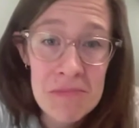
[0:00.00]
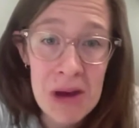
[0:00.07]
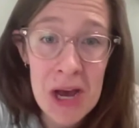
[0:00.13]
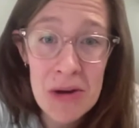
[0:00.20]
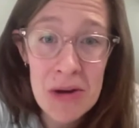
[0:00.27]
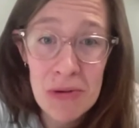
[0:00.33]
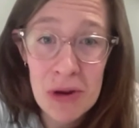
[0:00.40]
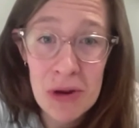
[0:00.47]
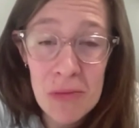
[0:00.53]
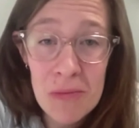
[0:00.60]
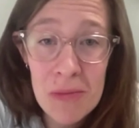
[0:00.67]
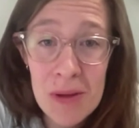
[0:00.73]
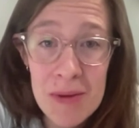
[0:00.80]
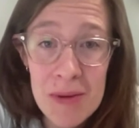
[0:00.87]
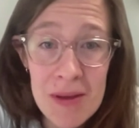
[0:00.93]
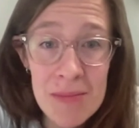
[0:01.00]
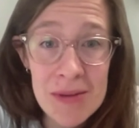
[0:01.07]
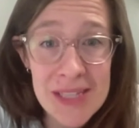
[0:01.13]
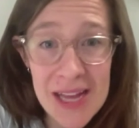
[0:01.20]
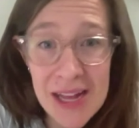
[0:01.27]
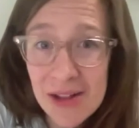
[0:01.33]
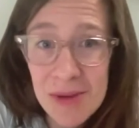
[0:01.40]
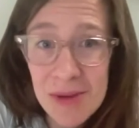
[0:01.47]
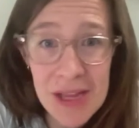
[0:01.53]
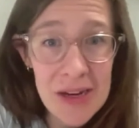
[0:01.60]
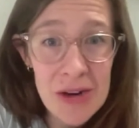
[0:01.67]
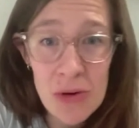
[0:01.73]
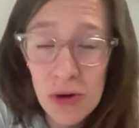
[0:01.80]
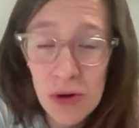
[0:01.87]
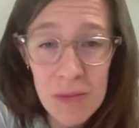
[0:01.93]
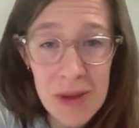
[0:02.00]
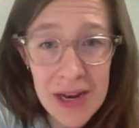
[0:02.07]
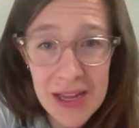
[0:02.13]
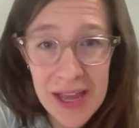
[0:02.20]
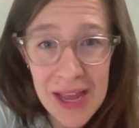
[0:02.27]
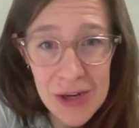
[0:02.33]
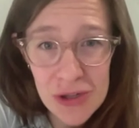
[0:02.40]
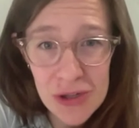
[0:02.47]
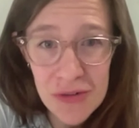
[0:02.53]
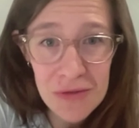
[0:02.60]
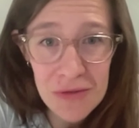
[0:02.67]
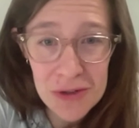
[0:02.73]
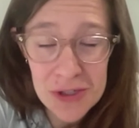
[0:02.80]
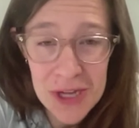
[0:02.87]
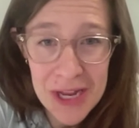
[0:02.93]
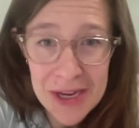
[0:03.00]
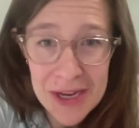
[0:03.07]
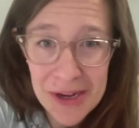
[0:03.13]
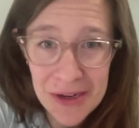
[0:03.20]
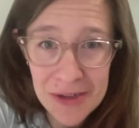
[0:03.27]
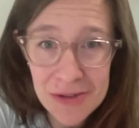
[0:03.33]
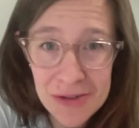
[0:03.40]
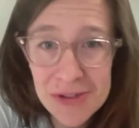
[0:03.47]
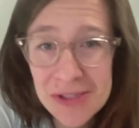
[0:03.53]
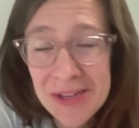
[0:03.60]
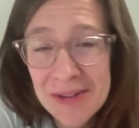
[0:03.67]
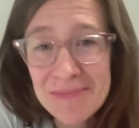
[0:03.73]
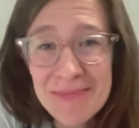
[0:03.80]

i don't know maybe a mesalamine an oral medication for 10 years